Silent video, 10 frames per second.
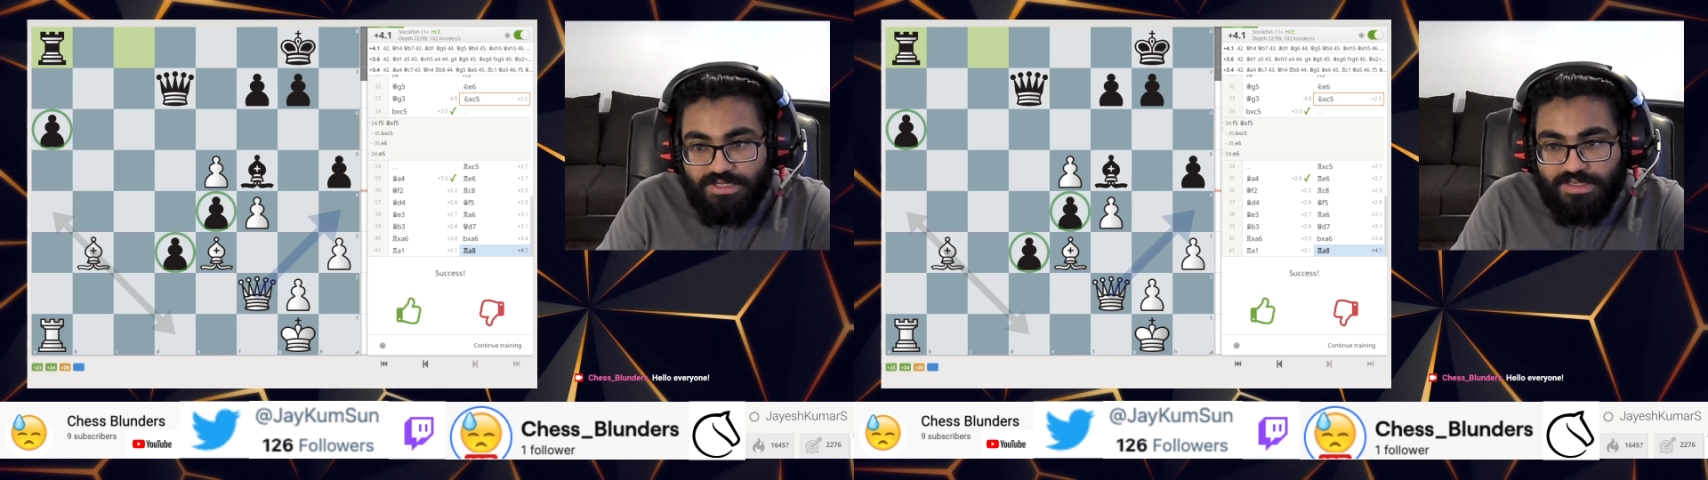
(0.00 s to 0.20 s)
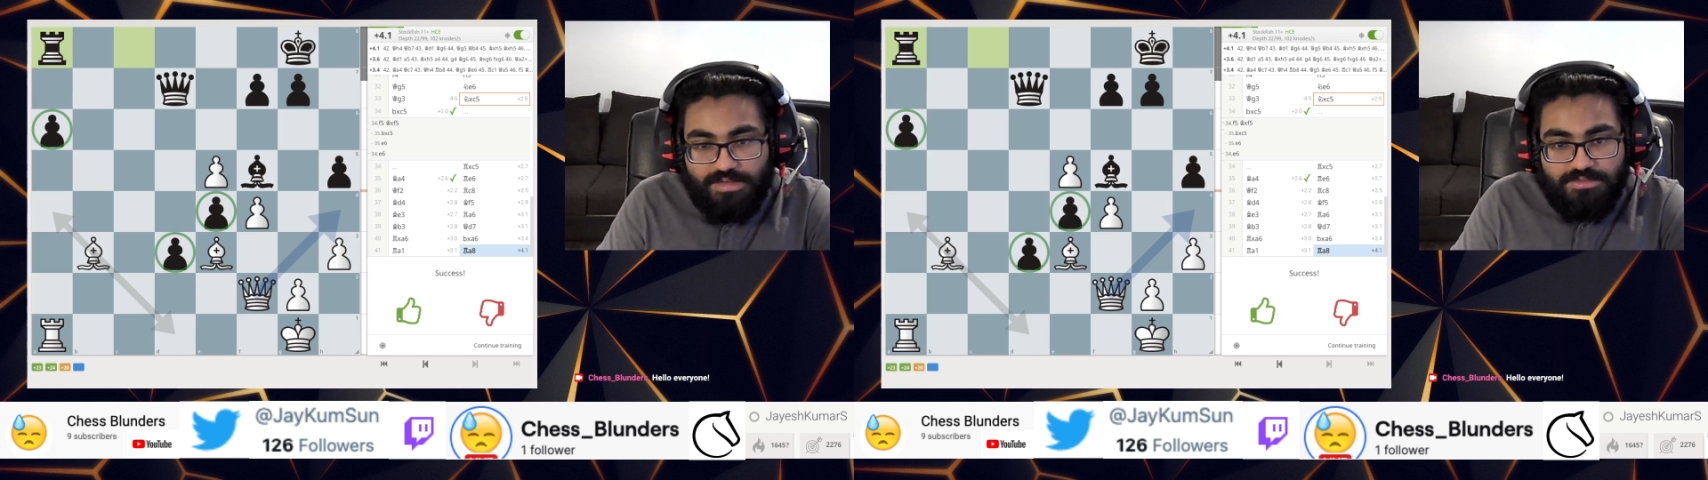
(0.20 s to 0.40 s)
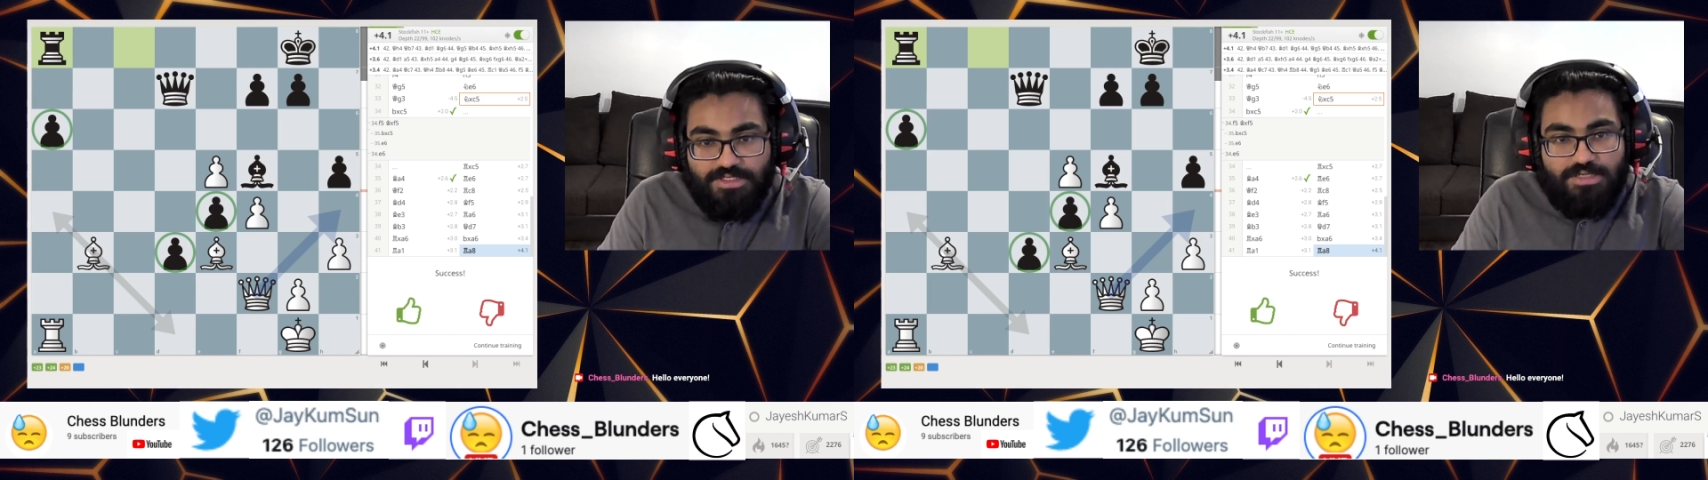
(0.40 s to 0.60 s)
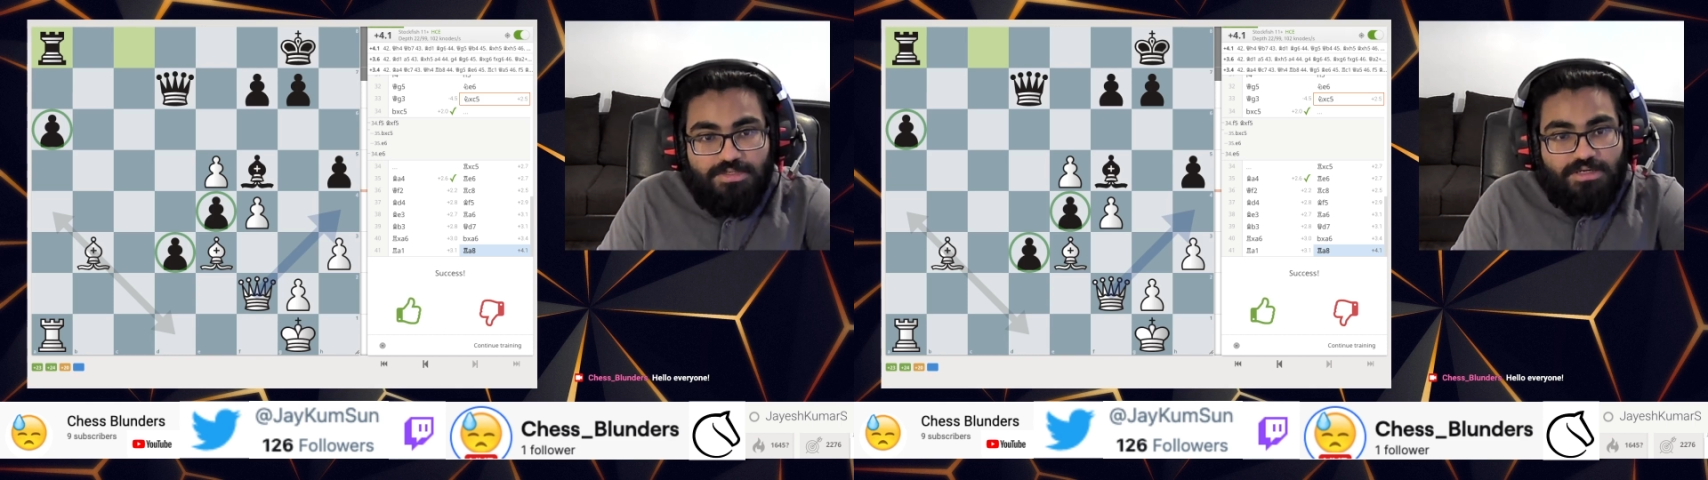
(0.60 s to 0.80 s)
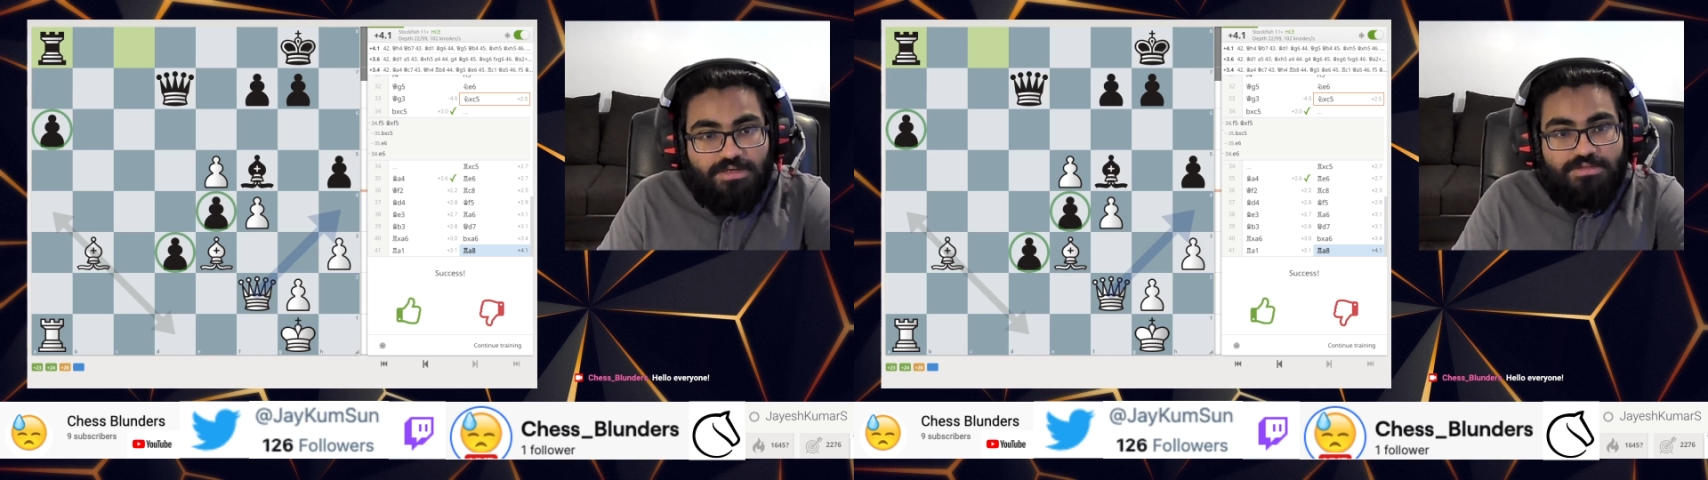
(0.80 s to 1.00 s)
yeah, I'm still a
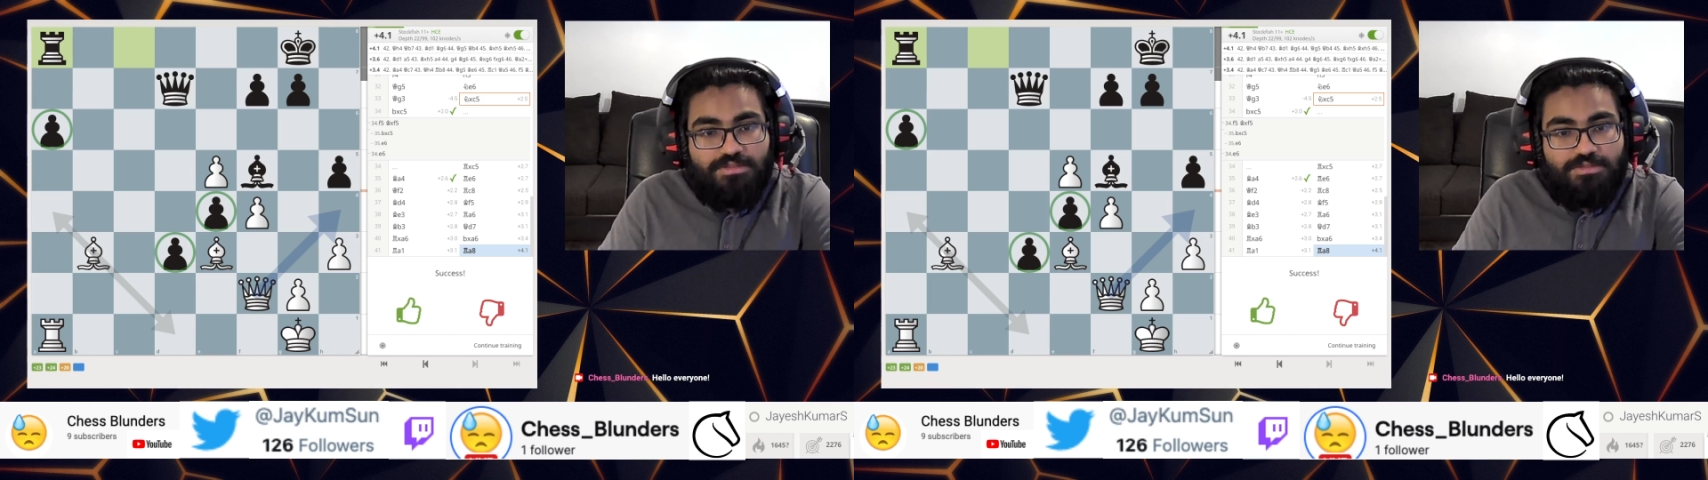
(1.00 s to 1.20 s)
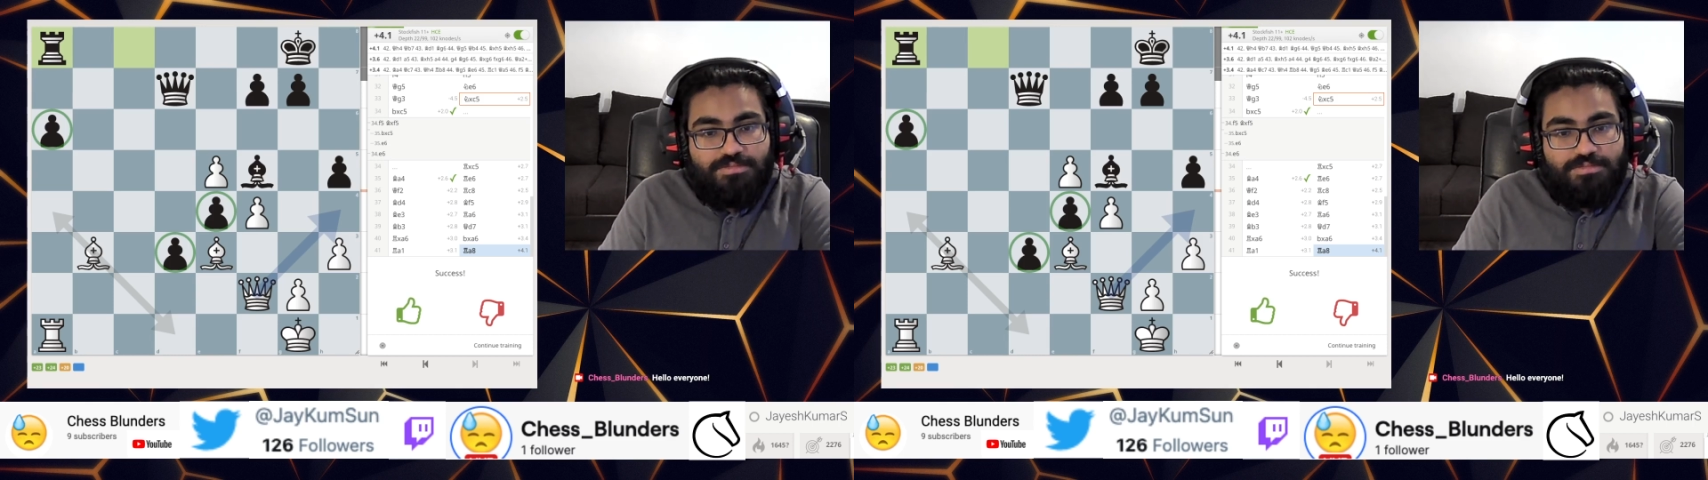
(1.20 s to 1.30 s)
beginner. So